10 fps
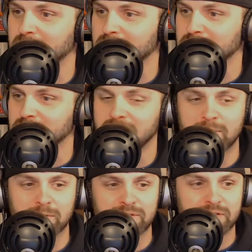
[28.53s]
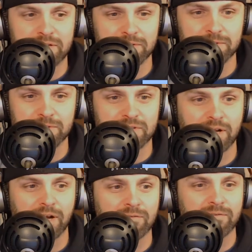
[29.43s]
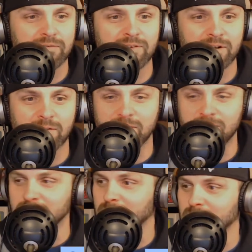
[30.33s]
MOTU stuff. You know, we've ran a